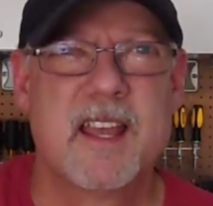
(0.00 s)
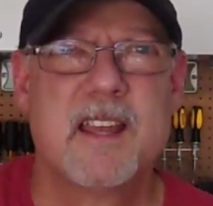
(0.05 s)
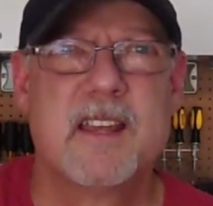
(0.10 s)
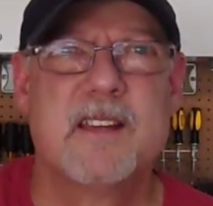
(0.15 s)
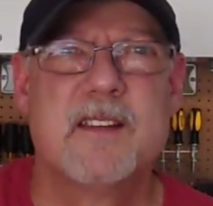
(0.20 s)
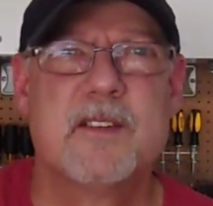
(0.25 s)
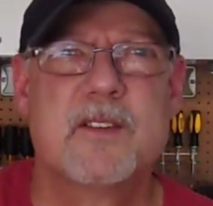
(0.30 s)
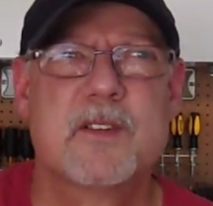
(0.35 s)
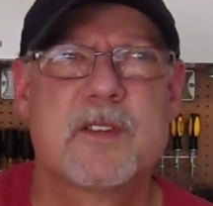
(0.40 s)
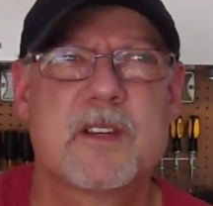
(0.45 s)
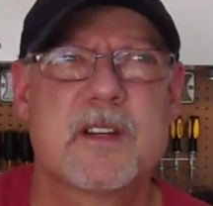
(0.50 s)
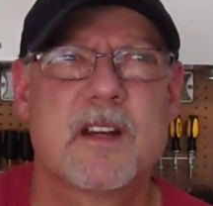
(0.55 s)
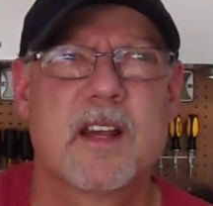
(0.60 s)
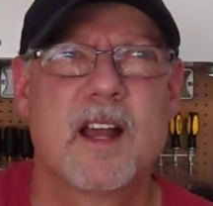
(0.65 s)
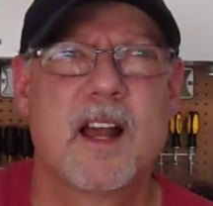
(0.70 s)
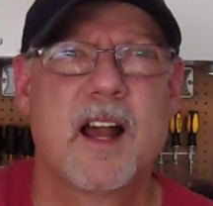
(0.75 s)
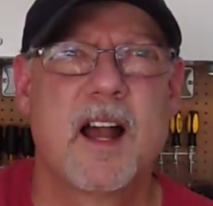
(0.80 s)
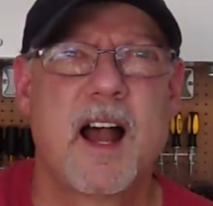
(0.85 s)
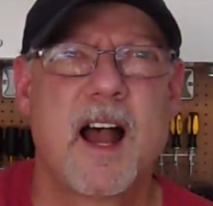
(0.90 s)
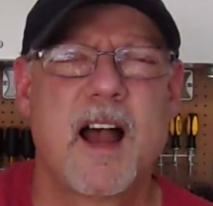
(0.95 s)
age,
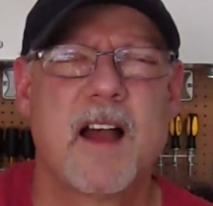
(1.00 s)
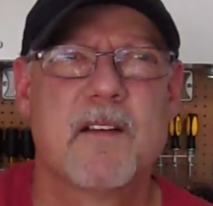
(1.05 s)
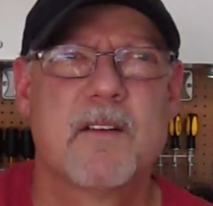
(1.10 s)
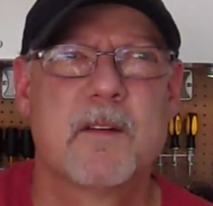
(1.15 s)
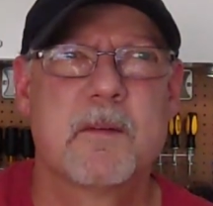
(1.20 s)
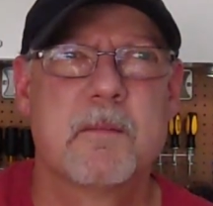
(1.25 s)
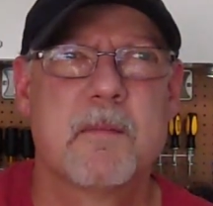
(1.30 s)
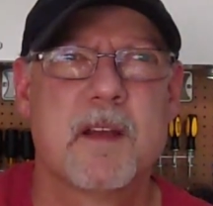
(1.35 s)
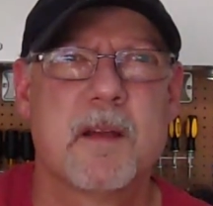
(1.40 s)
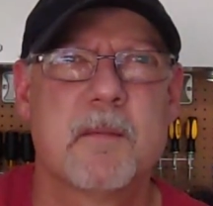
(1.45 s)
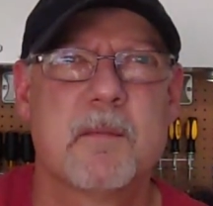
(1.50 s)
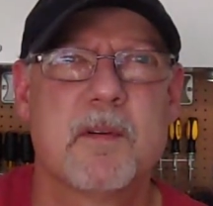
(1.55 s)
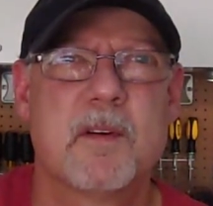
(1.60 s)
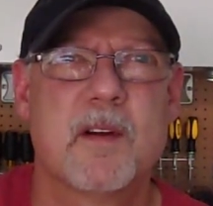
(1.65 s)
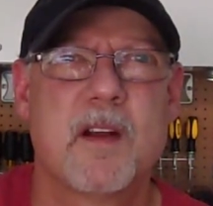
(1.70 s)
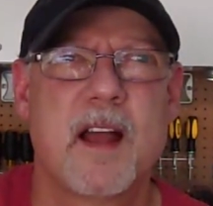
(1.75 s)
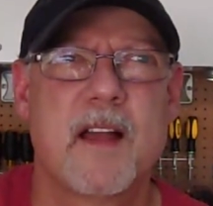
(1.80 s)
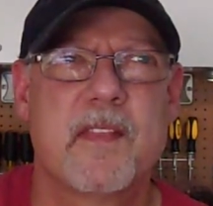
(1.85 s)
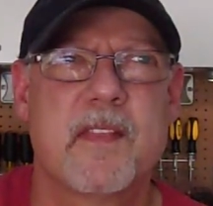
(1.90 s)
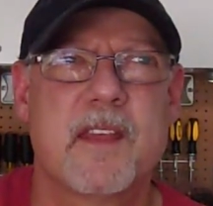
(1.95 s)
I
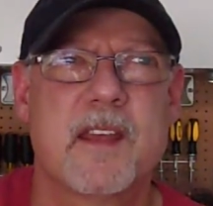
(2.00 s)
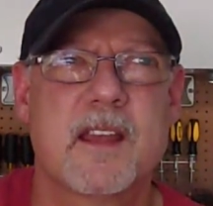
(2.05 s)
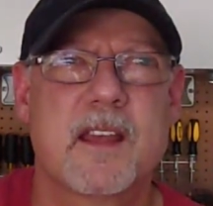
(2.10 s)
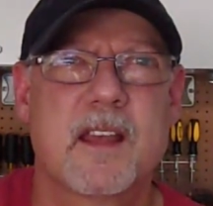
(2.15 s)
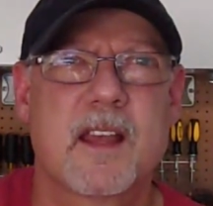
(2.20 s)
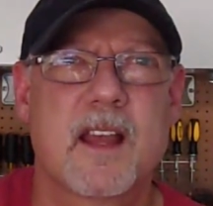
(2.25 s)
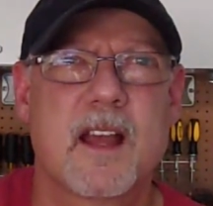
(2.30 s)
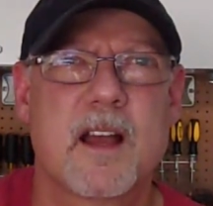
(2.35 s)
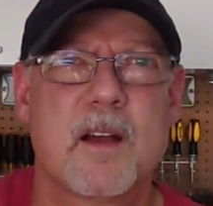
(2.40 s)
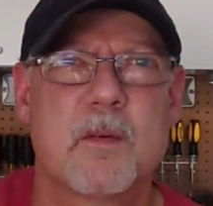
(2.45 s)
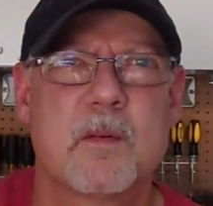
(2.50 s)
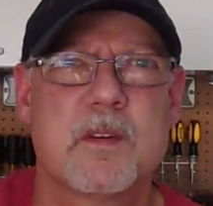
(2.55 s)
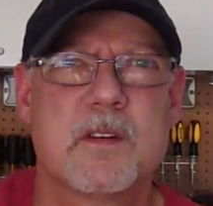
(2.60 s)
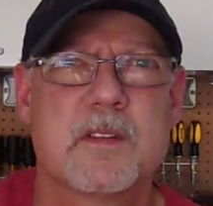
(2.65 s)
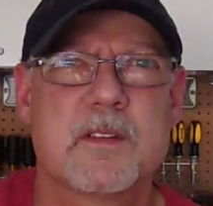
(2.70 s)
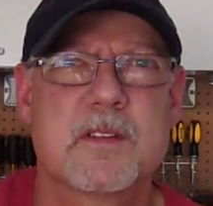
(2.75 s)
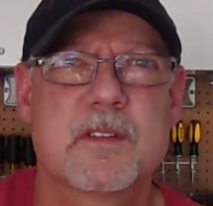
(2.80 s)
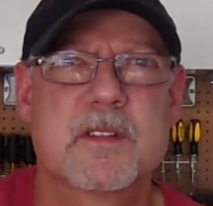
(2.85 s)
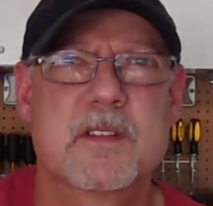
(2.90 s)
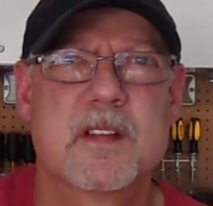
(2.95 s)
remember, I think I
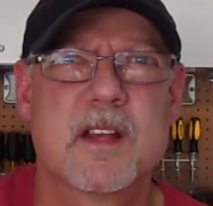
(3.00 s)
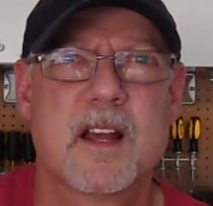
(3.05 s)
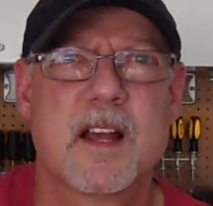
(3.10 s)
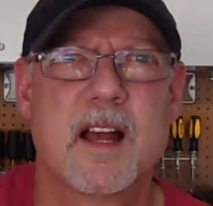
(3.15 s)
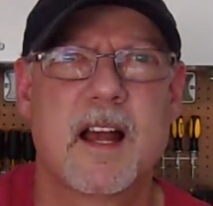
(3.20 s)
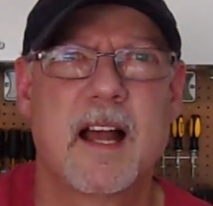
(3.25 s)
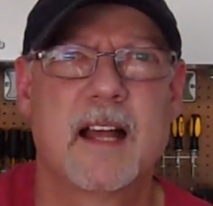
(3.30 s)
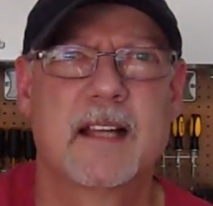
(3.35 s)
was,